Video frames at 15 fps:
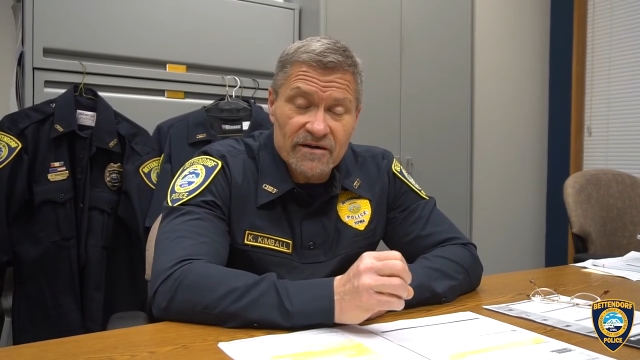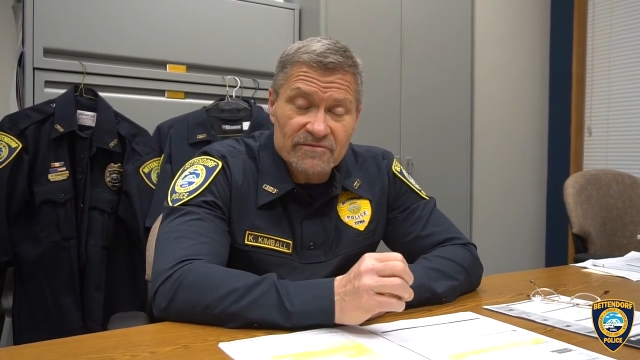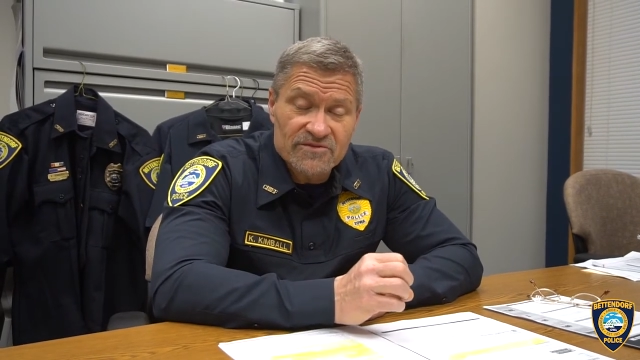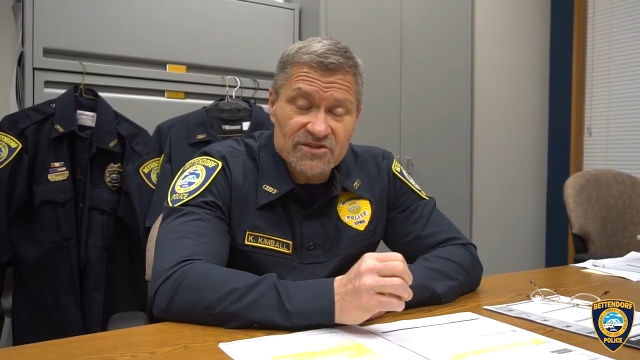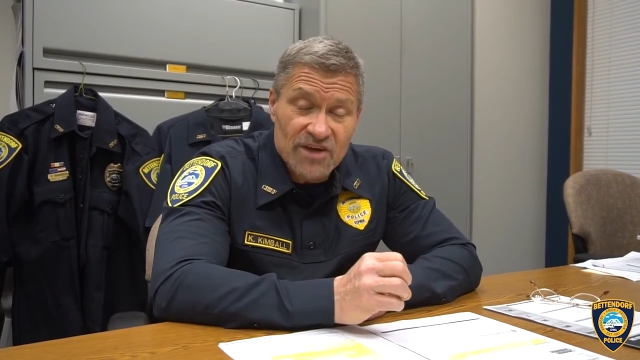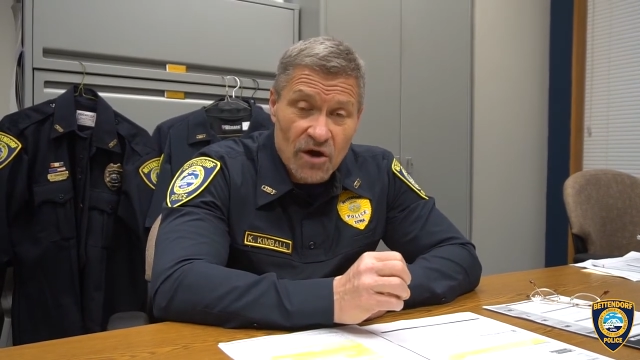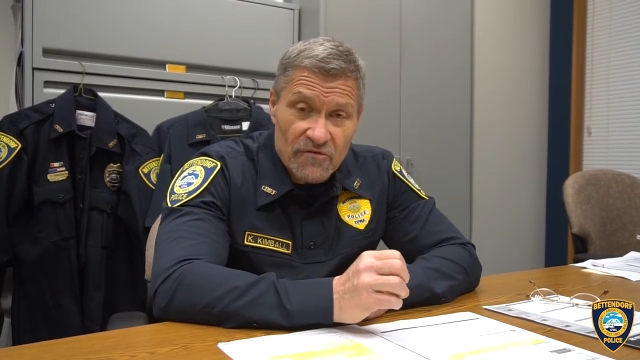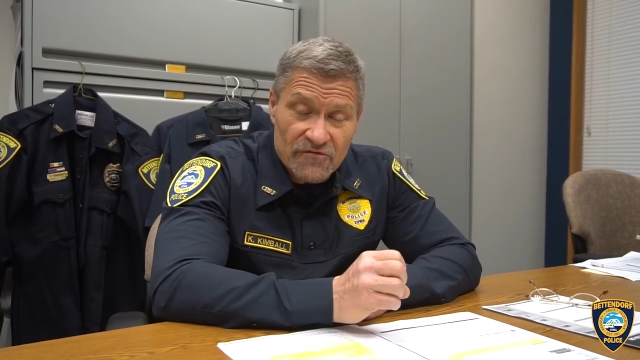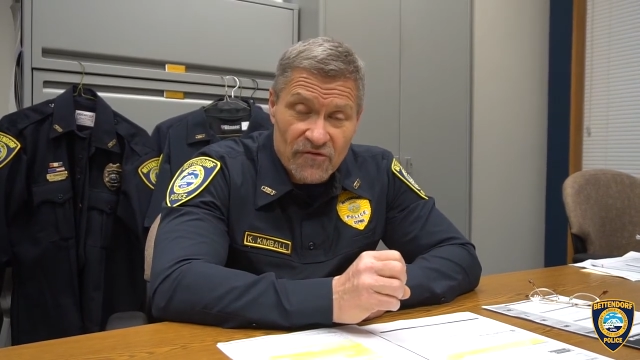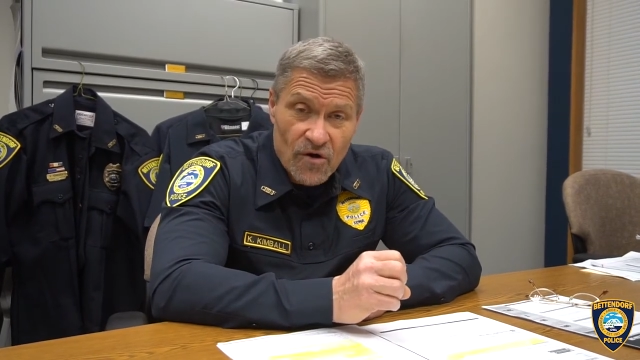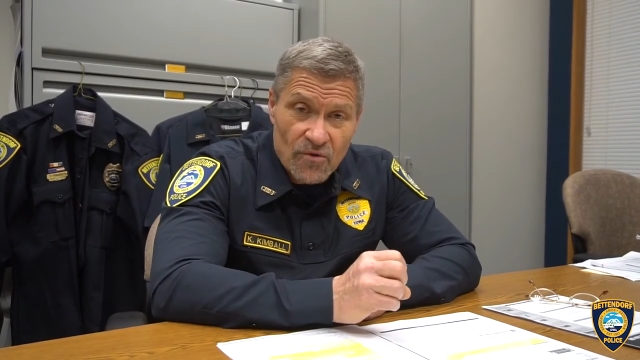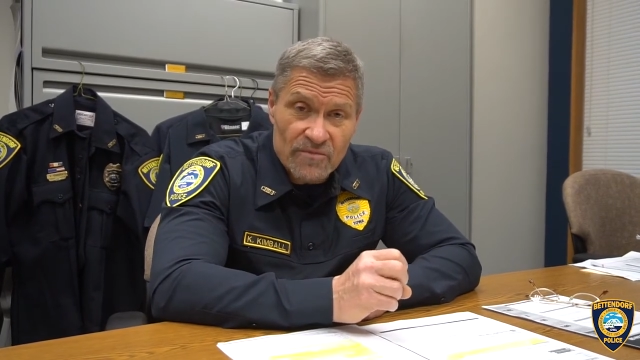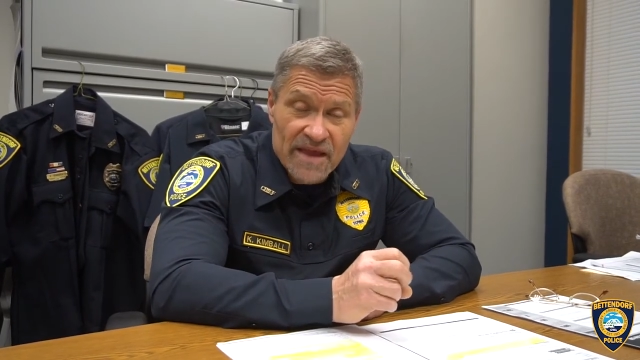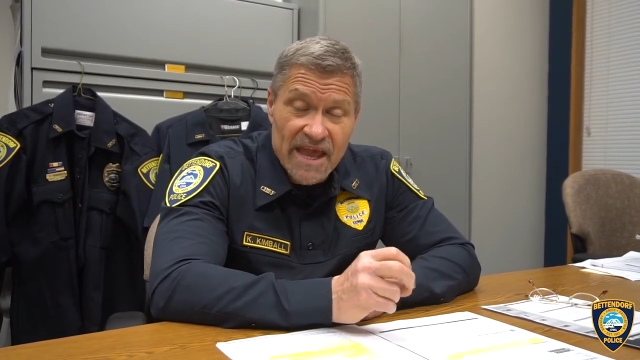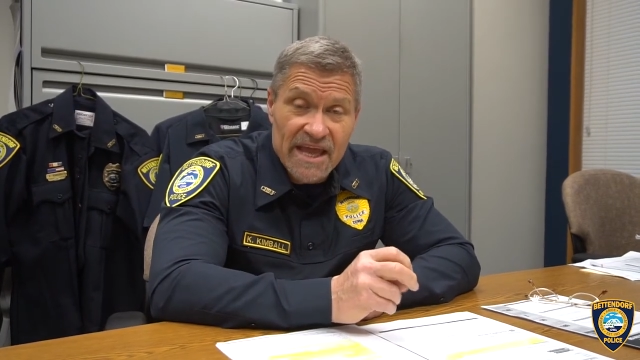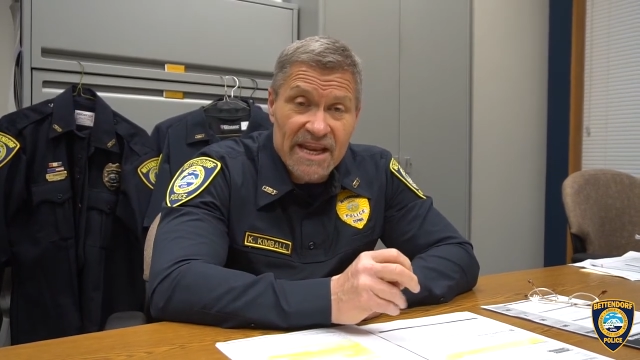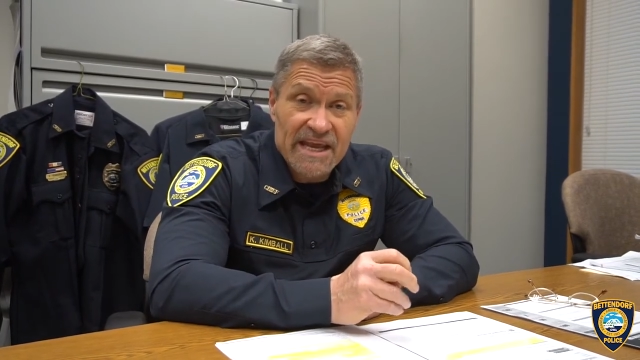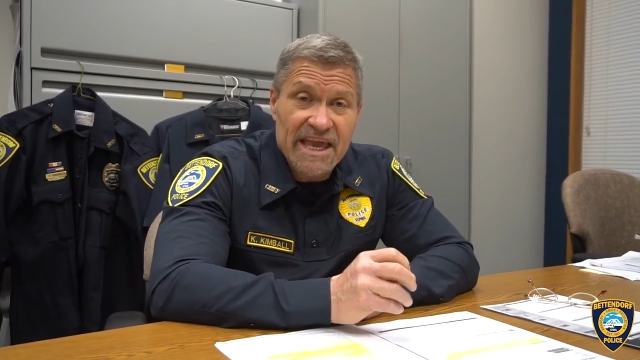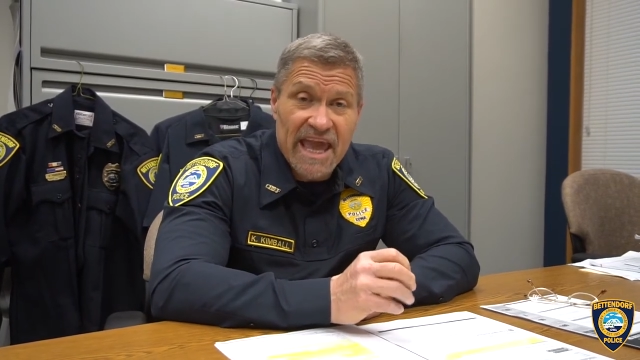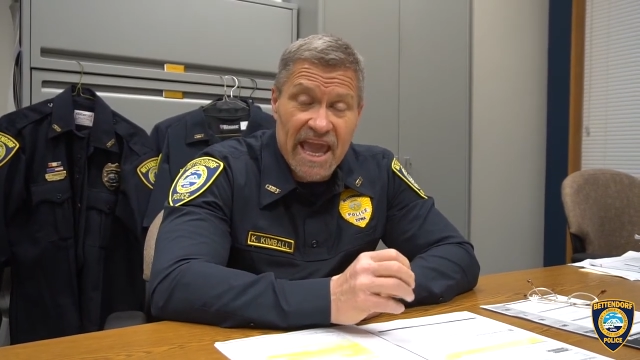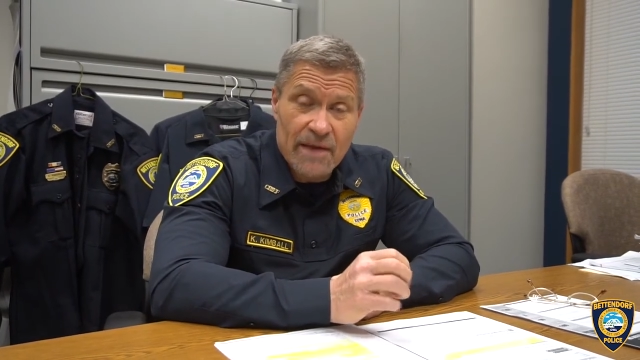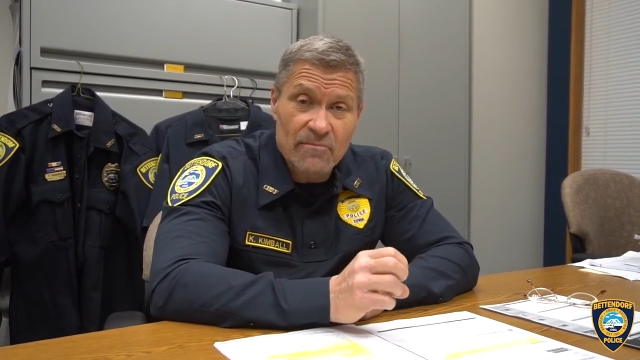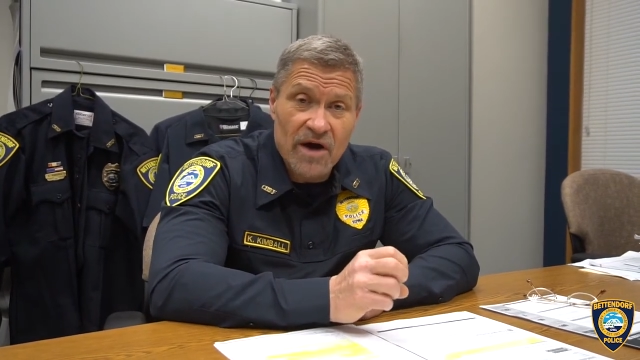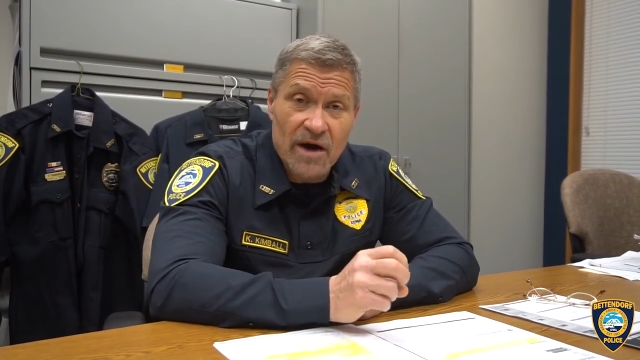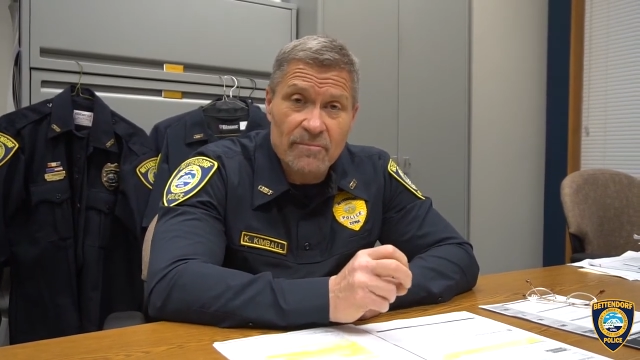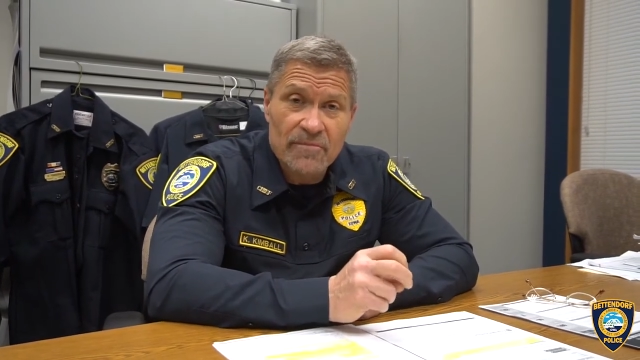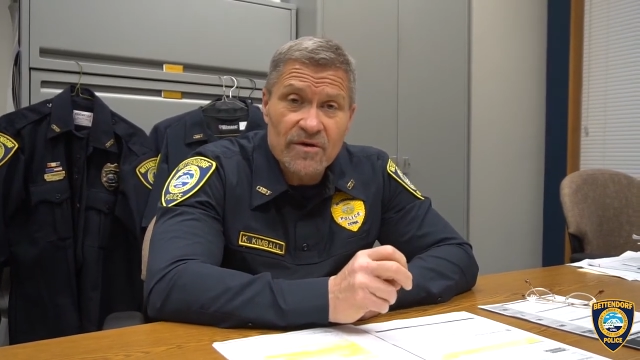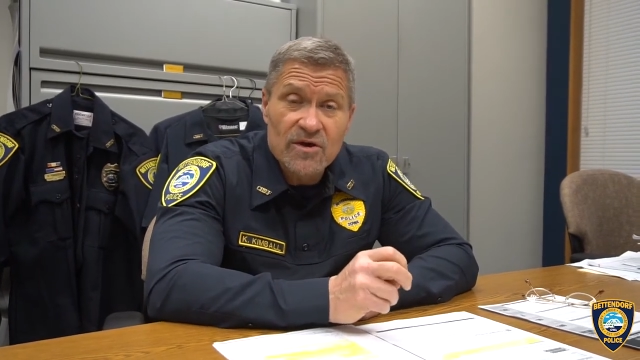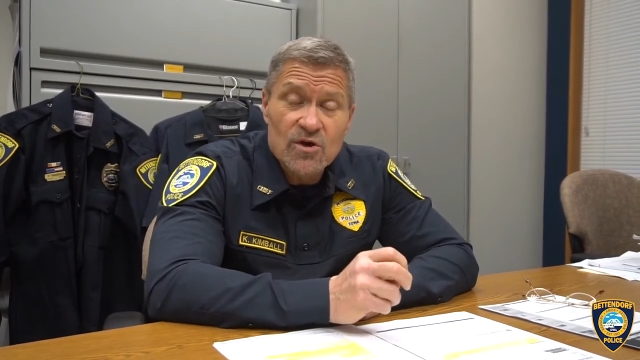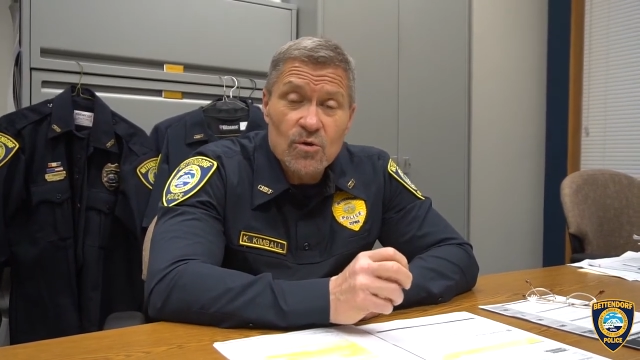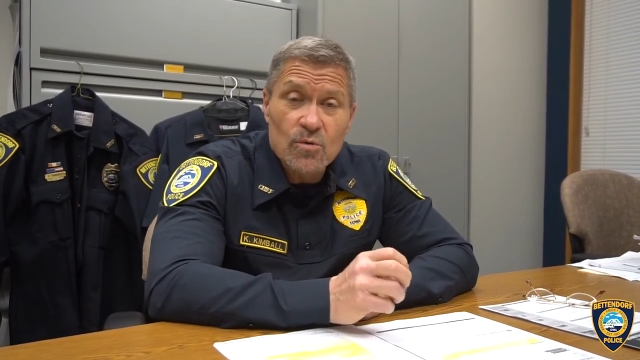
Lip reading: cell phone, and it came up